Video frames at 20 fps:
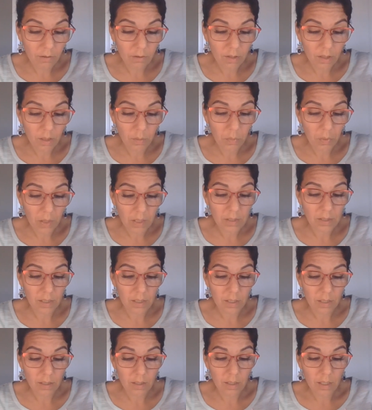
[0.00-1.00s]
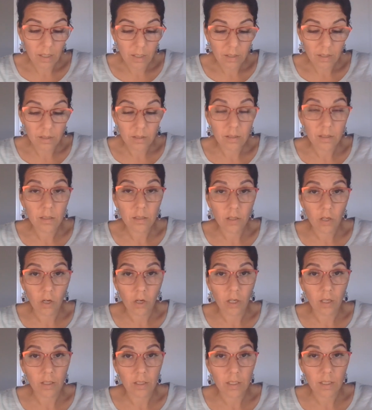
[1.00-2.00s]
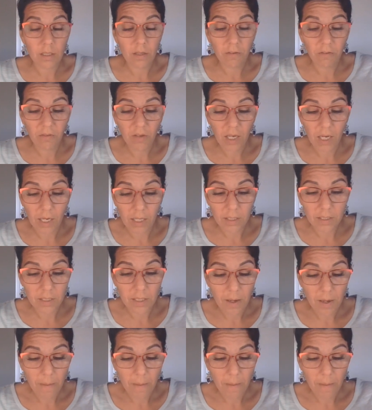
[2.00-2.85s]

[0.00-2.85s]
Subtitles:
in the present. This is cause and effect.